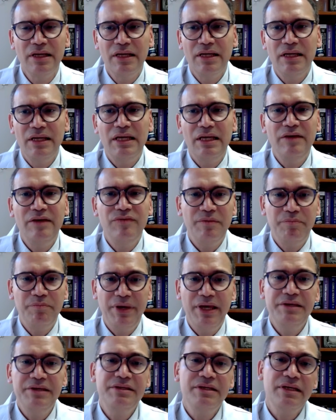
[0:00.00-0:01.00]
If the
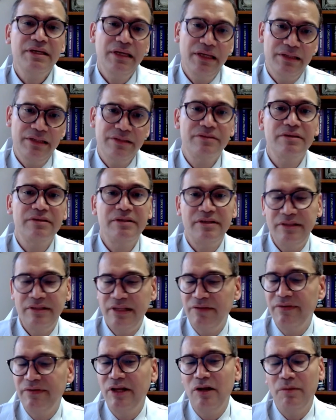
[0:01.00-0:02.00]
patient is
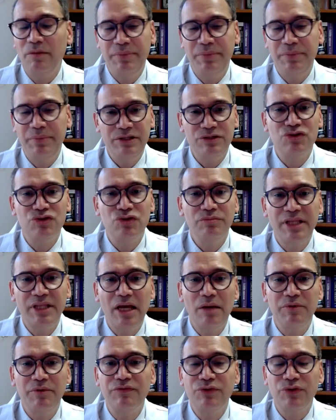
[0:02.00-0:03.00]
developing some type
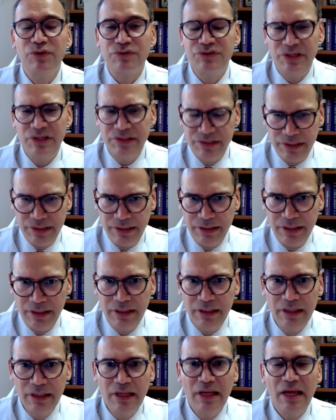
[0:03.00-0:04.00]
of toxicity,
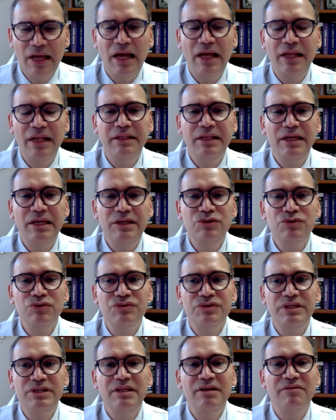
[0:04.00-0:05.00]
and then you
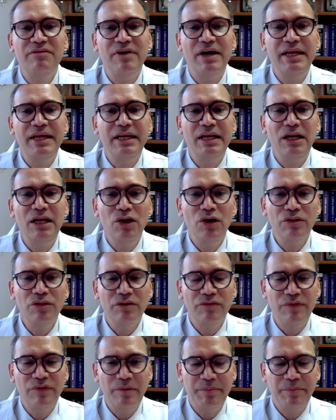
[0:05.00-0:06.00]
see the viral load
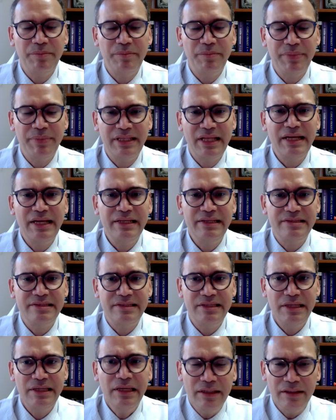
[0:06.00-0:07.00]
of hepatitis
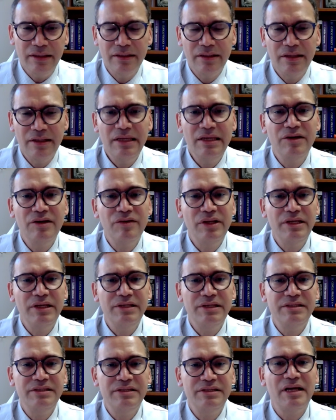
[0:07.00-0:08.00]
C
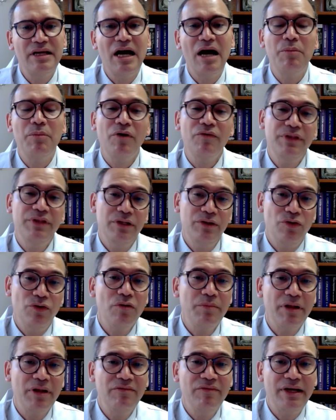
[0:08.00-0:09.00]
increasing above the
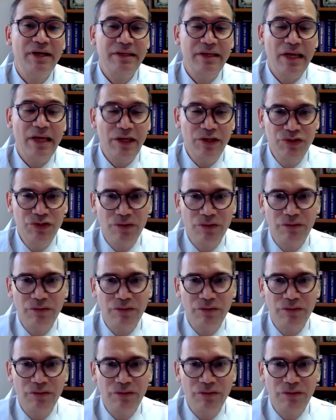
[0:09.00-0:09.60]
normal variation,